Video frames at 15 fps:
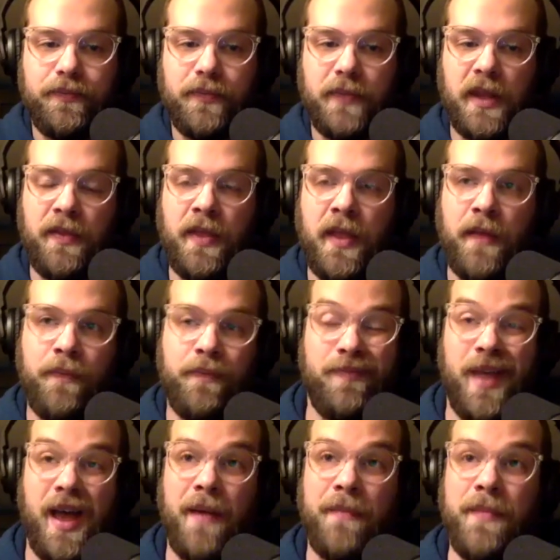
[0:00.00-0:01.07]
And then
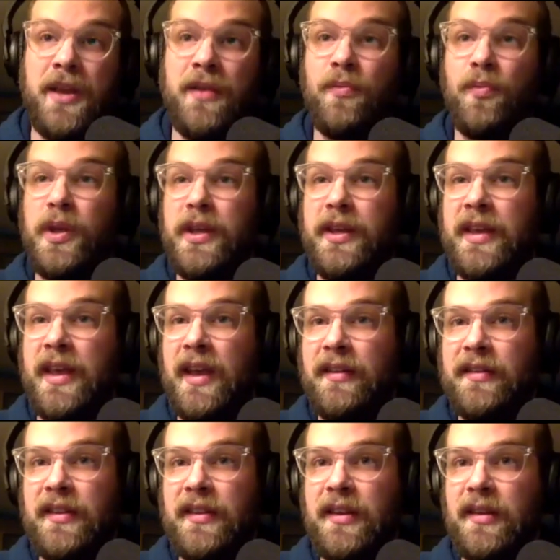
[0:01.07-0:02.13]
I mean we
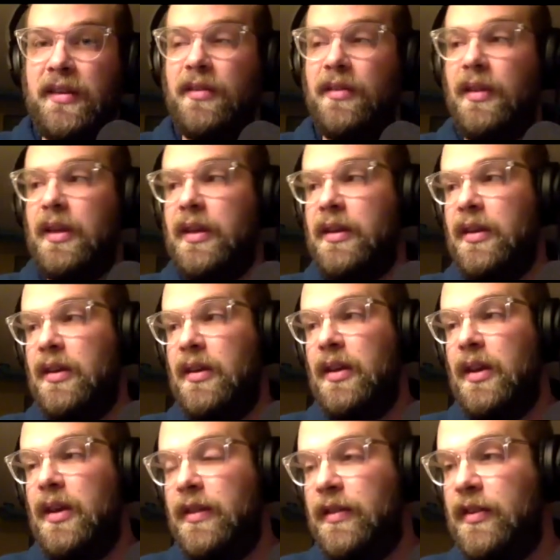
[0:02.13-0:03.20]
kicked it. Like
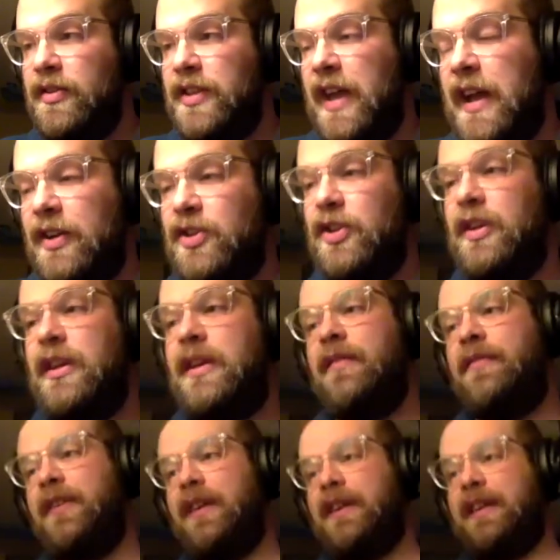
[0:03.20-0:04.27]
there's actually a
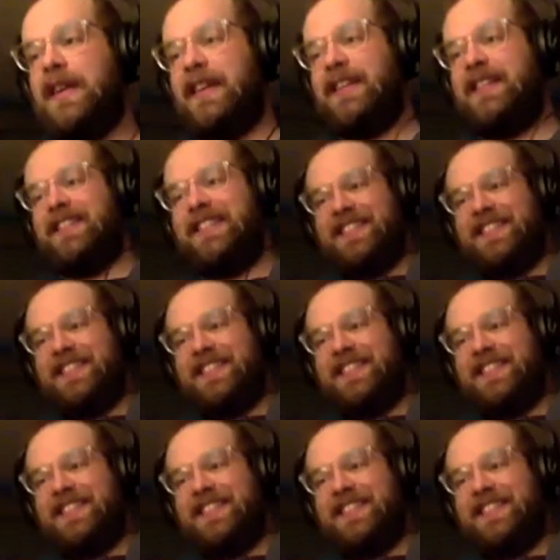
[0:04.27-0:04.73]
fucking